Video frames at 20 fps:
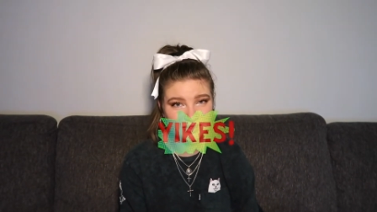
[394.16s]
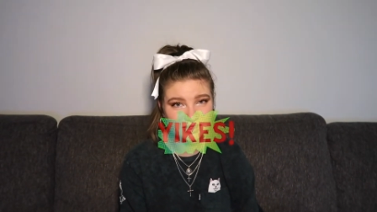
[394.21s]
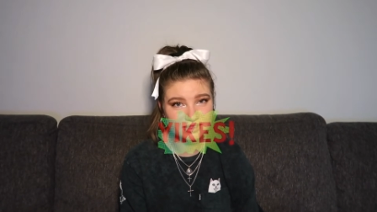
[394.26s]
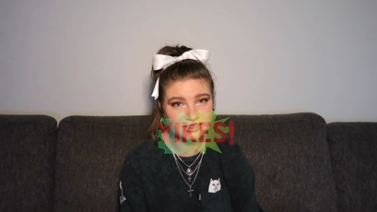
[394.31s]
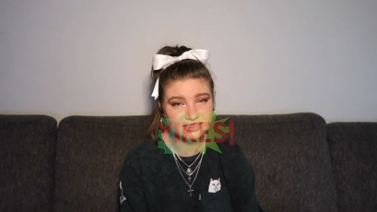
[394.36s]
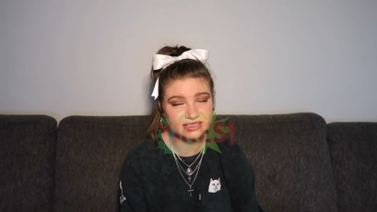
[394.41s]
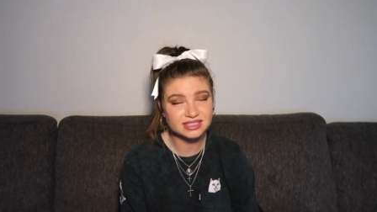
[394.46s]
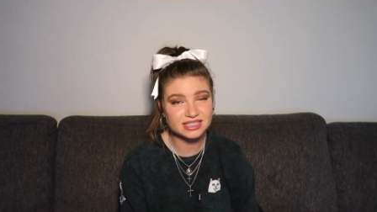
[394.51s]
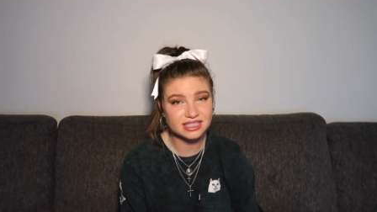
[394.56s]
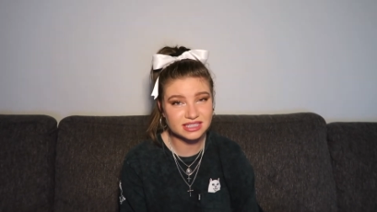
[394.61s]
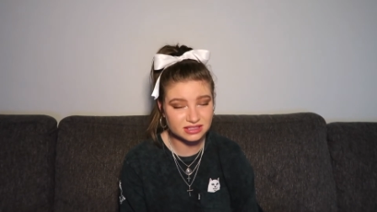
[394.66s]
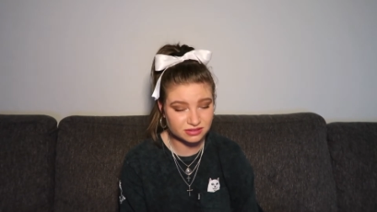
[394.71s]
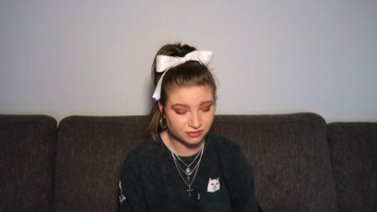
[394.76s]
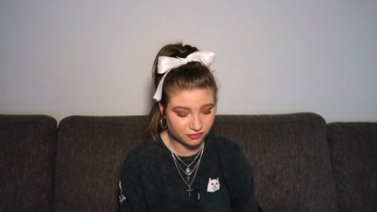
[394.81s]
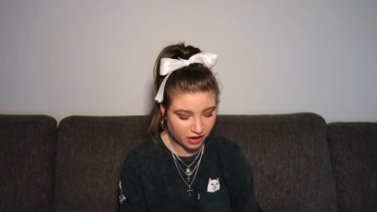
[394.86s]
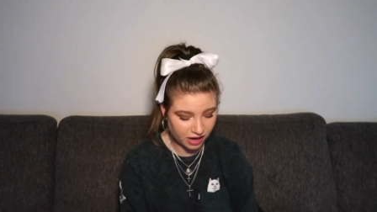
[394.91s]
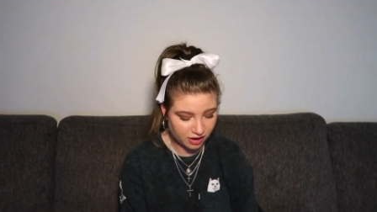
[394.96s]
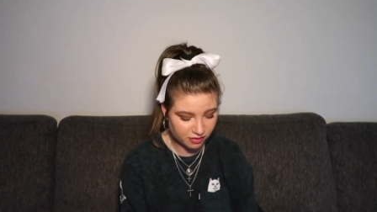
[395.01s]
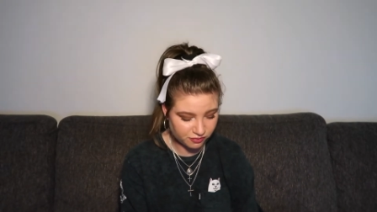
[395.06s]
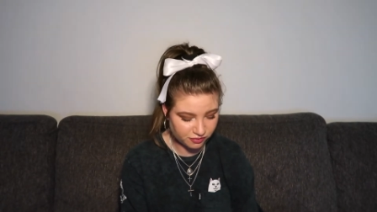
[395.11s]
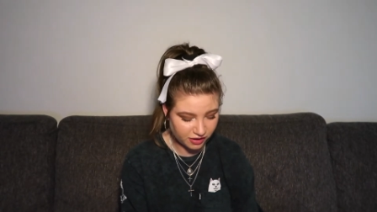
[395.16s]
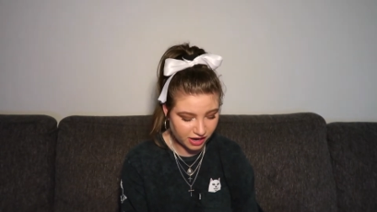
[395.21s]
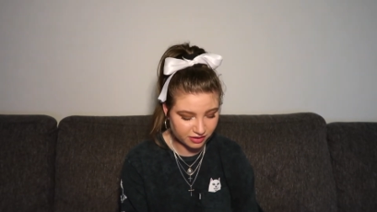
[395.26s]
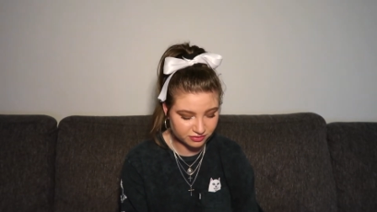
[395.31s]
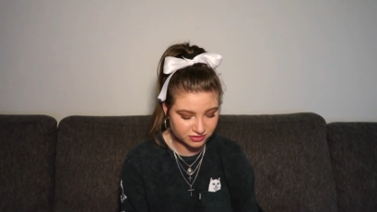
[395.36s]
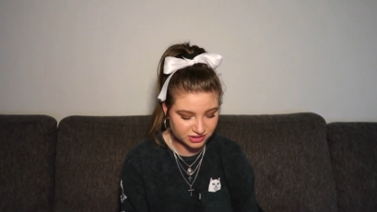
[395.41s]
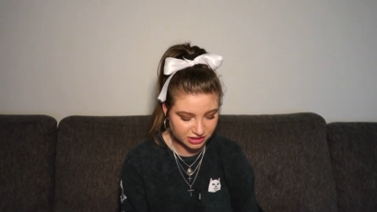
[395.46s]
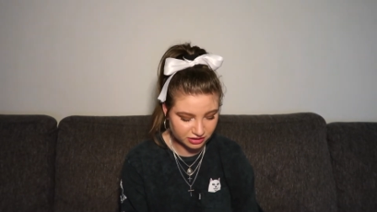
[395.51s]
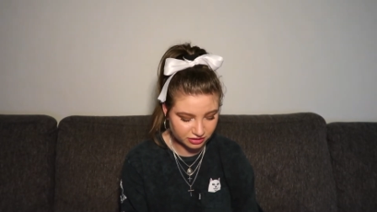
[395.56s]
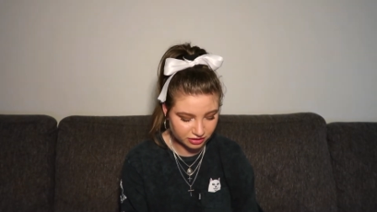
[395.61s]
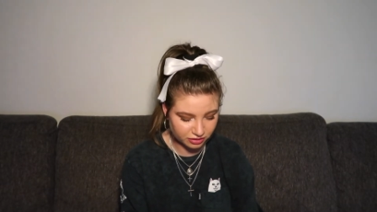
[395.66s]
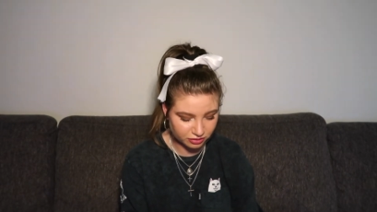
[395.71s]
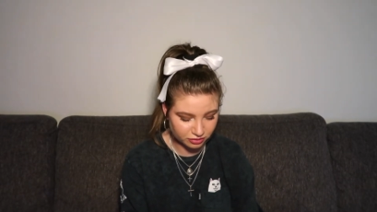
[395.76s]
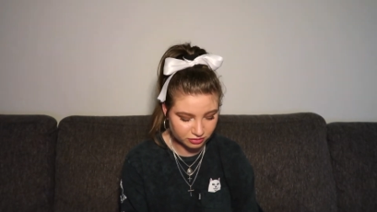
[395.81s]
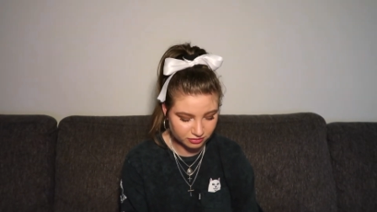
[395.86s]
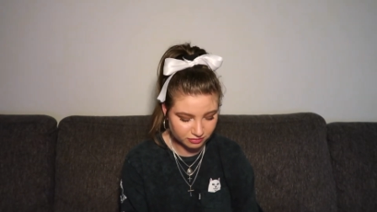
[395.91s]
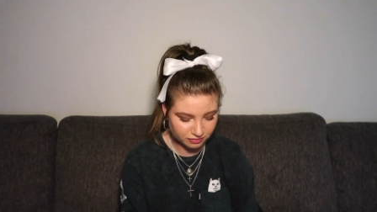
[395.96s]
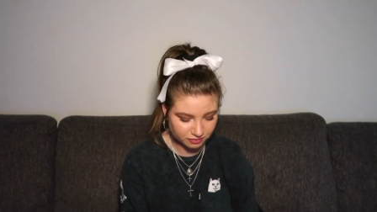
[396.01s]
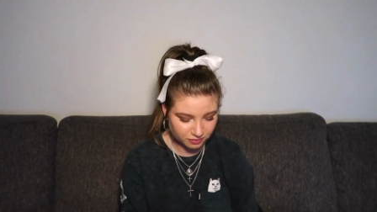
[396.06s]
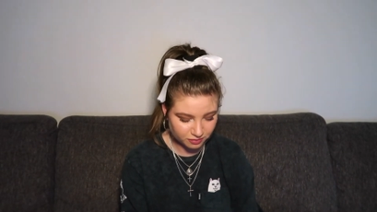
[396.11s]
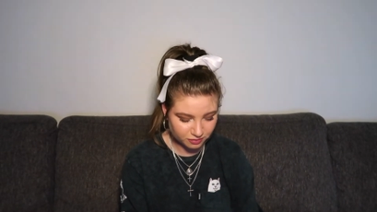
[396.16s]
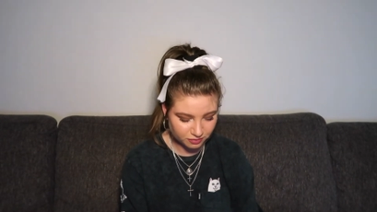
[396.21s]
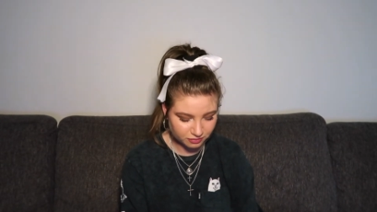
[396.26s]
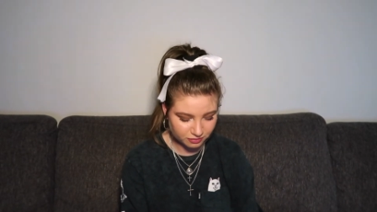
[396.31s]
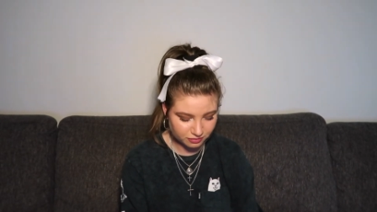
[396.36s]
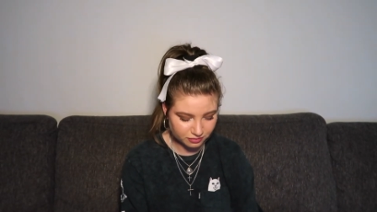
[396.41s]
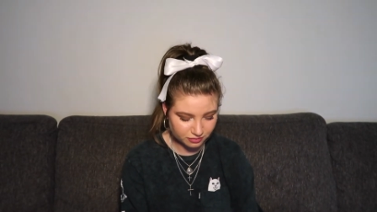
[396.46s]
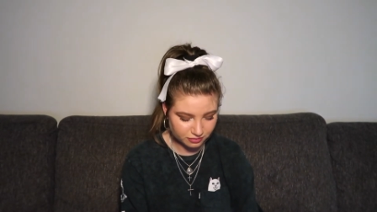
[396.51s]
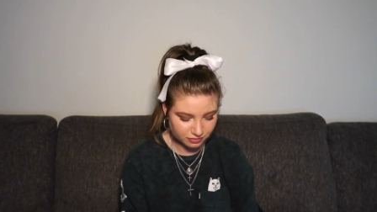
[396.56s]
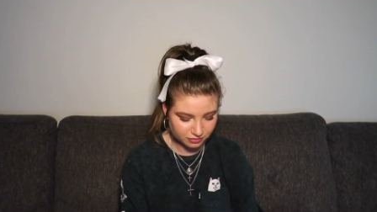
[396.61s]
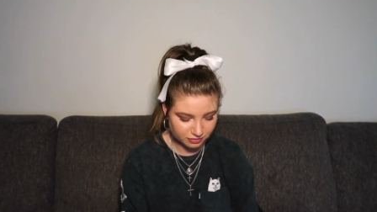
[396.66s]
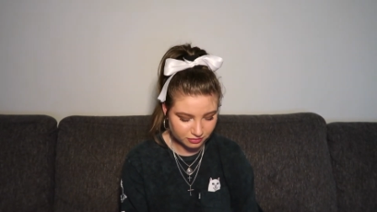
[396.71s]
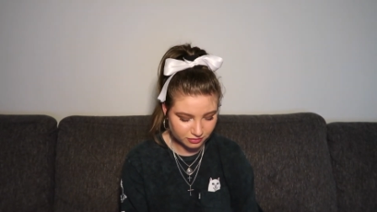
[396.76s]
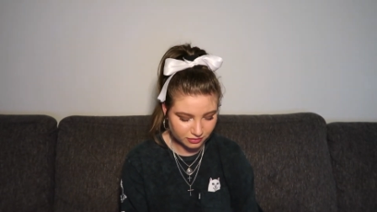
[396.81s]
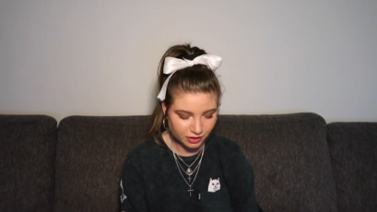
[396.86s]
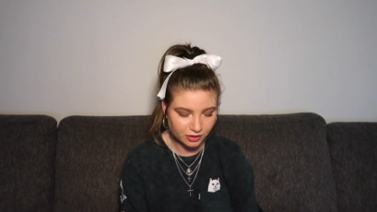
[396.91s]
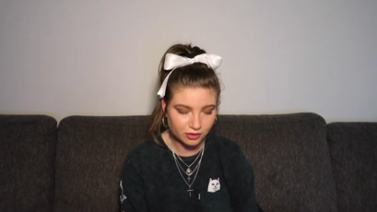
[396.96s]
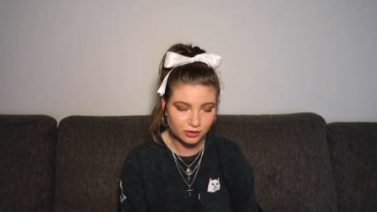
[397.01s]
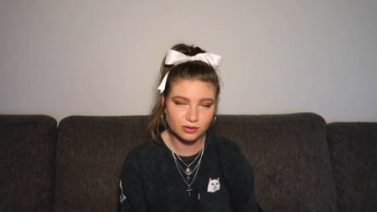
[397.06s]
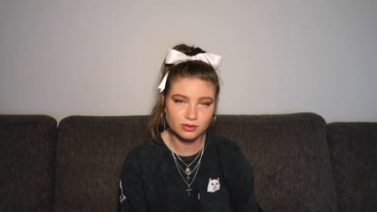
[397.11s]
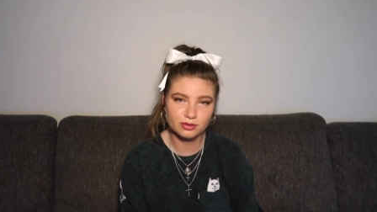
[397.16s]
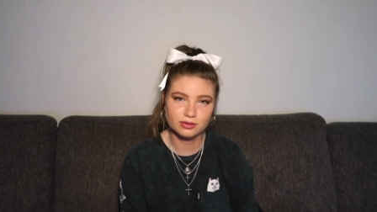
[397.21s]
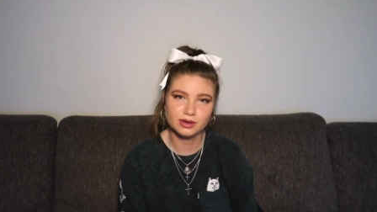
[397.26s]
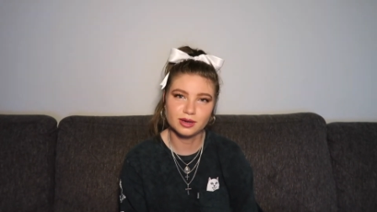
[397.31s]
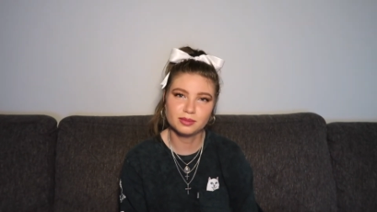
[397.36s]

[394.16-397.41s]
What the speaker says: 6550. Oh,